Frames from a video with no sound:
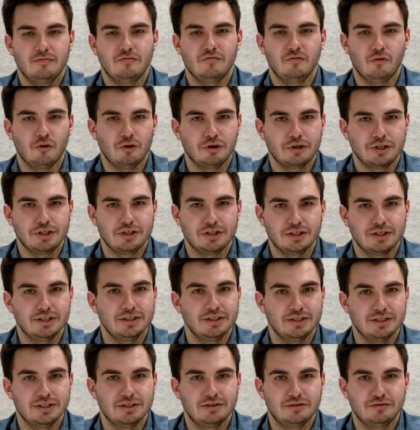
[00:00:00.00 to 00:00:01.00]
working in
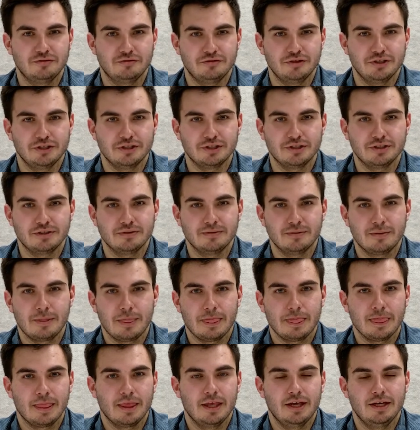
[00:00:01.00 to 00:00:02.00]
this sphere
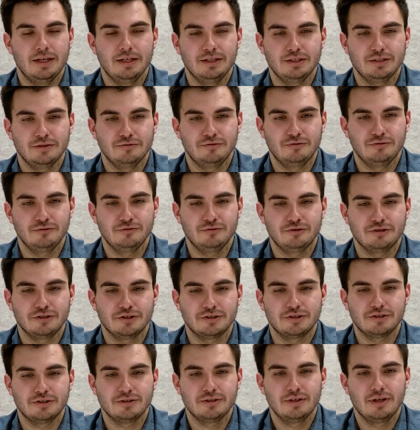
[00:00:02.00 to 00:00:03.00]
in the
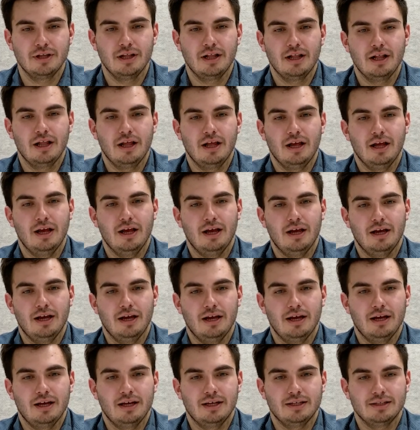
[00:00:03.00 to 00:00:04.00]
future.
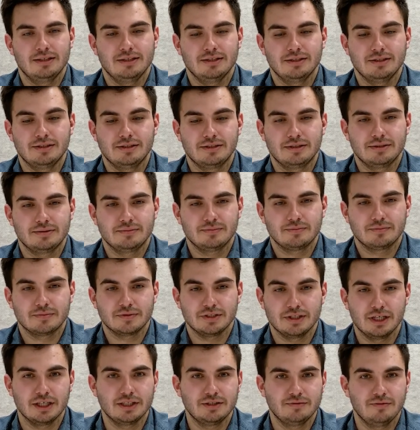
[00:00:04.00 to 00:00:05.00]
And
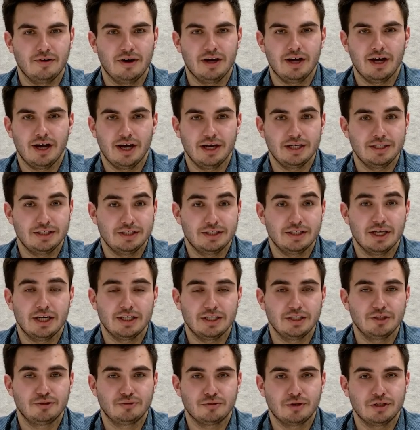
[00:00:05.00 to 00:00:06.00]
that's why I
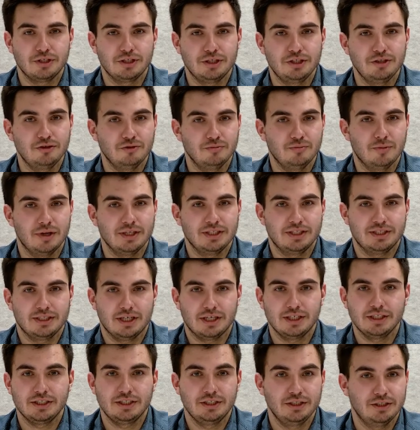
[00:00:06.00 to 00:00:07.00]
decided to continue my
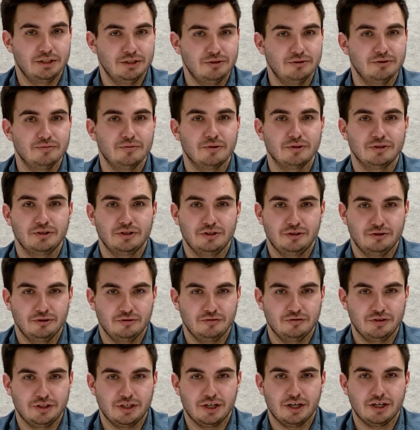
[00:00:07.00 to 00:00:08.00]
studies in the University
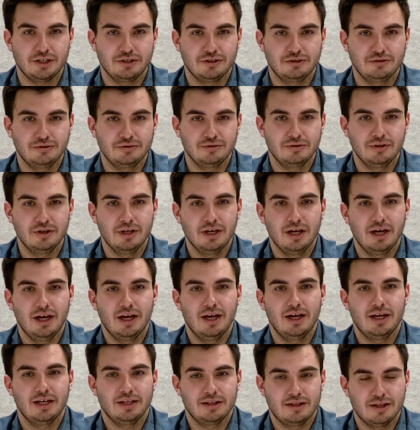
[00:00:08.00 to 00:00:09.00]
of Tartu,
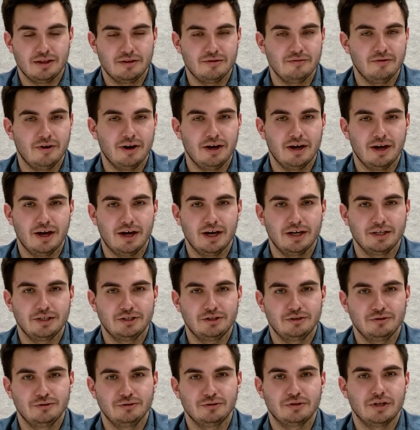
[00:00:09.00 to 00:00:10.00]
and that's why I
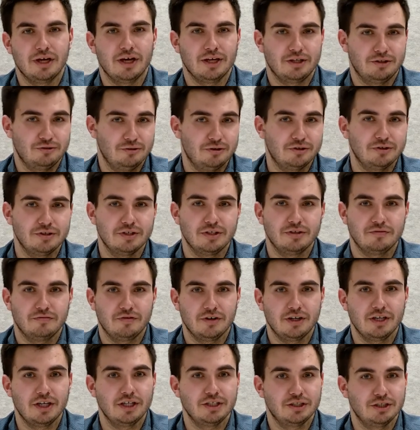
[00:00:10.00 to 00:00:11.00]
choose Actuarial and
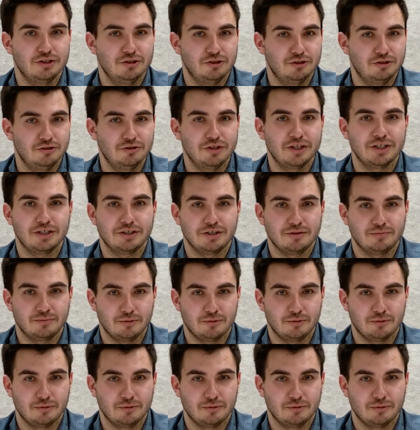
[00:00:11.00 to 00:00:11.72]
Financial Engineering